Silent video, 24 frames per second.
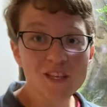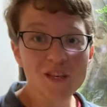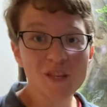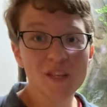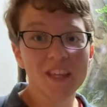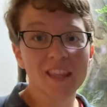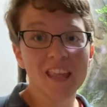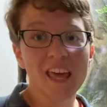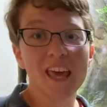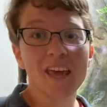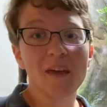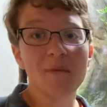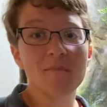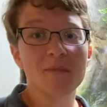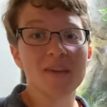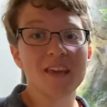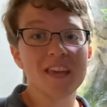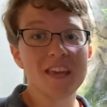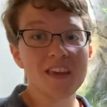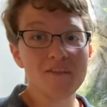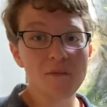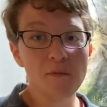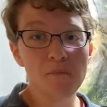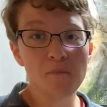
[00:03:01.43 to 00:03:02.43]
that they can be
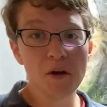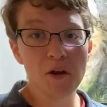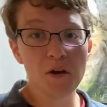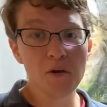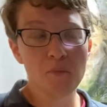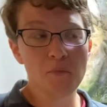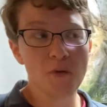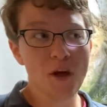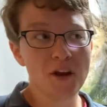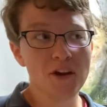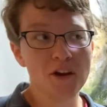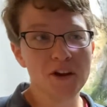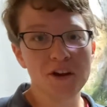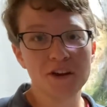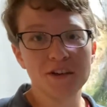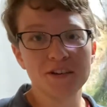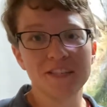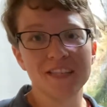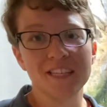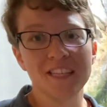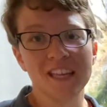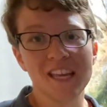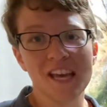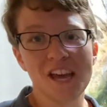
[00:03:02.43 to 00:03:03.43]
even better
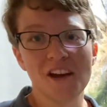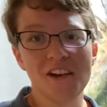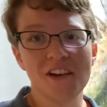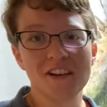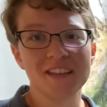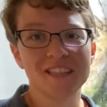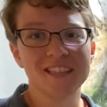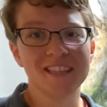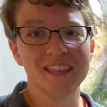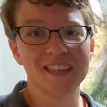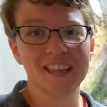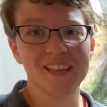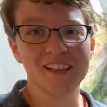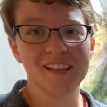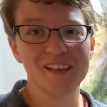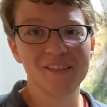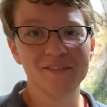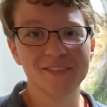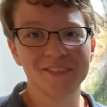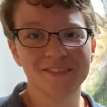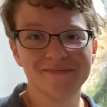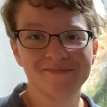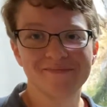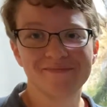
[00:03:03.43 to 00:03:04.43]
predators in the areas that they
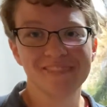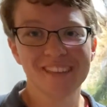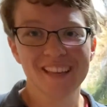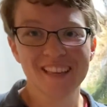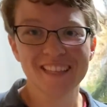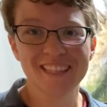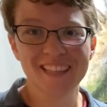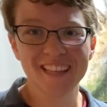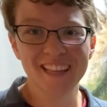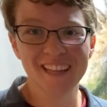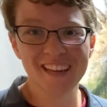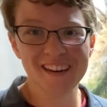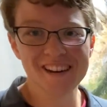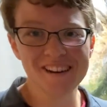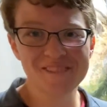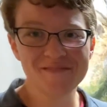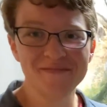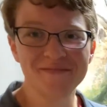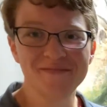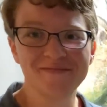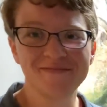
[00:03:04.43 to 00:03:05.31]
live. See you later.